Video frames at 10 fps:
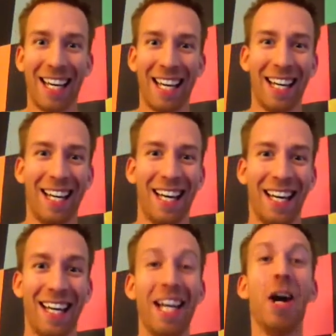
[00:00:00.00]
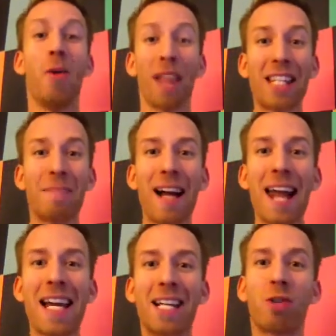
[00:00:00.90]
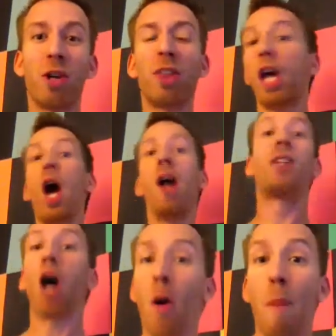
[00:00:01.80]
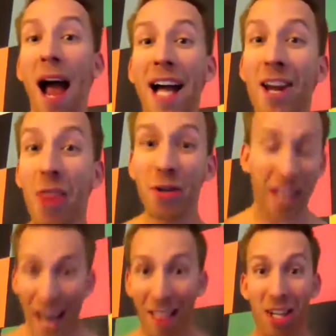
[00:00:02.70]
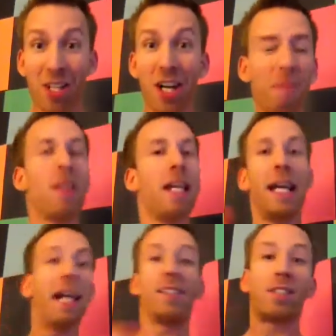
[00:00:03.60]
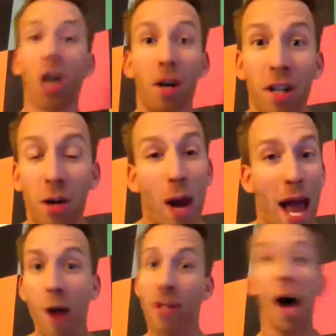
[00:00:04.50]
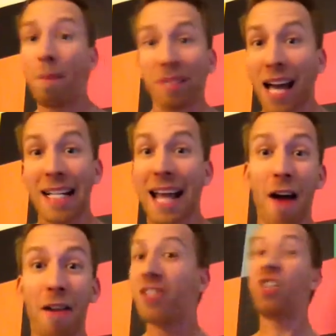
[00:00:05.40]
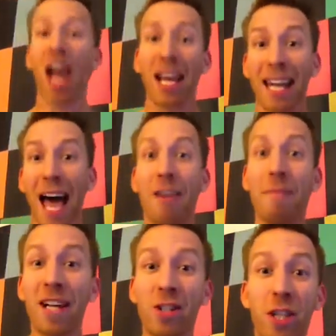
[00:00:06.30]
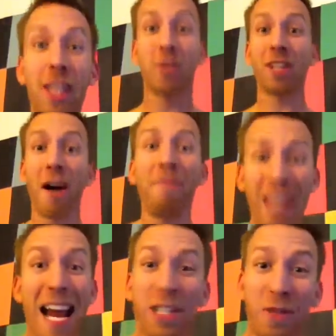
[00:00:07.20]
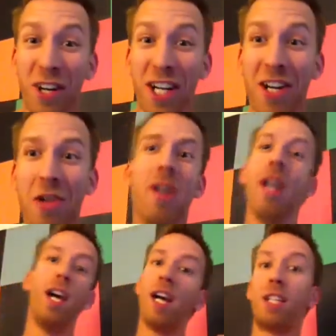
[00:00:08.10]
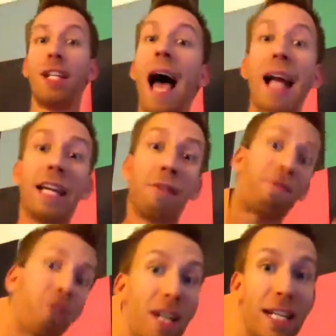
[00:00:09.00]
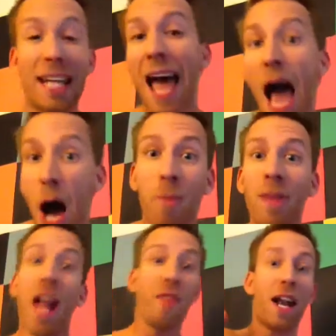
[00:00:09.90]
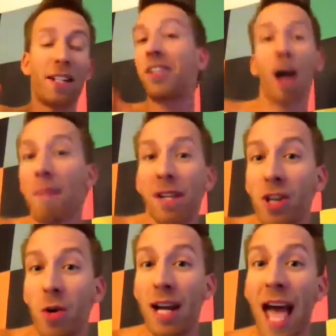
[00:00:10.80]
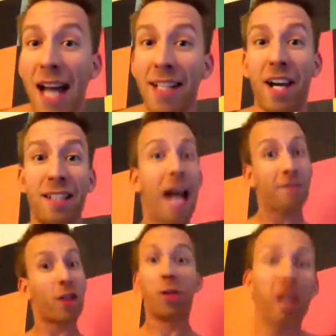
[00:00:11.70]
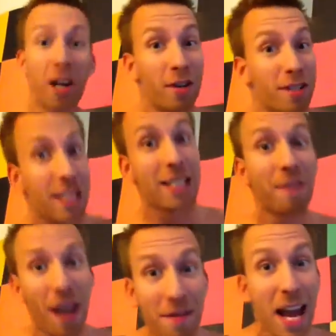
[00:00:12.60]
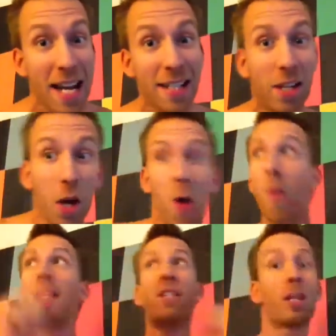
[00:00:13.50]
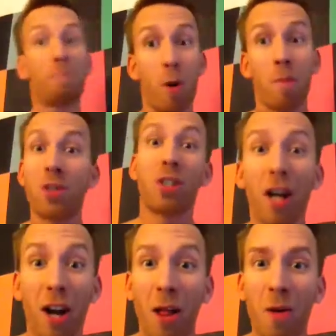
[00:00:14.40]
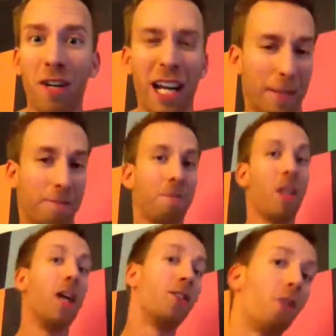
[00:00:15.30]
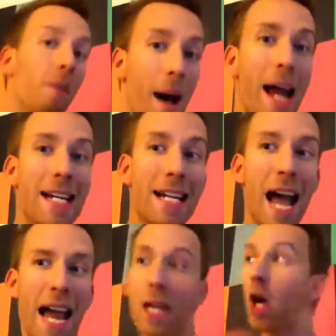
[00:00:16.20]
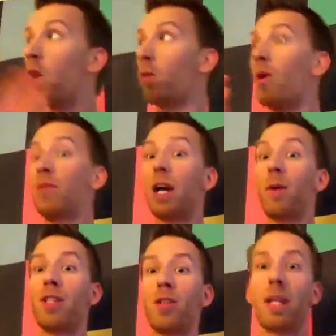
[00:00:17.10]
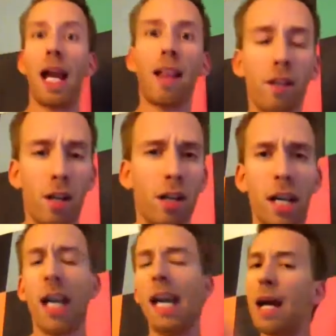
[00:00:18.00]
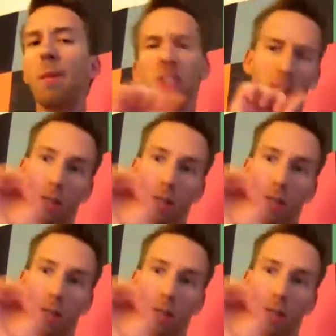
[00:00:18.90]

well, that's my naked truth. Go buy another calendar and turn it around and upside down and check it out and make sure that there's enough days for you to not get freaked out that it's coming to an end because after 365 days, we just boop, started all over again. So the Mayan guy who wrote the original calendar, he was